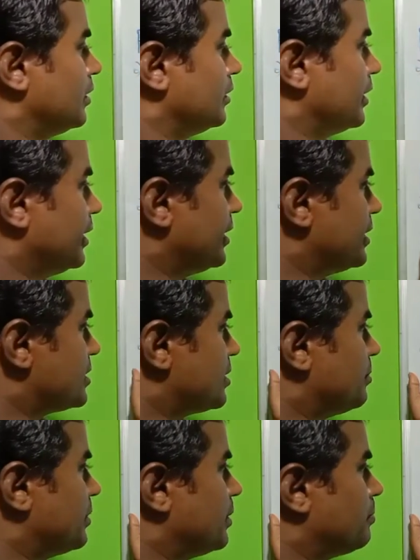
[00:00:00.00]
In
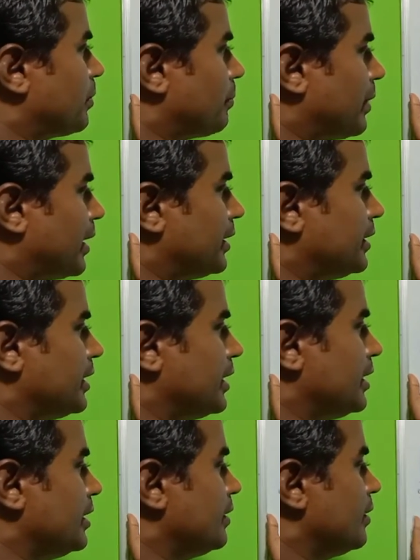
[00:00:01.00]
distributive
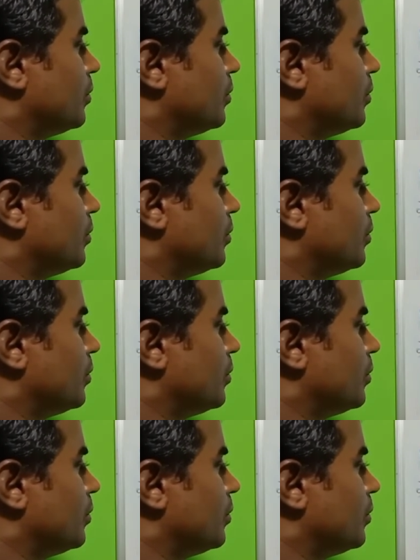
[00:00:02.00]
property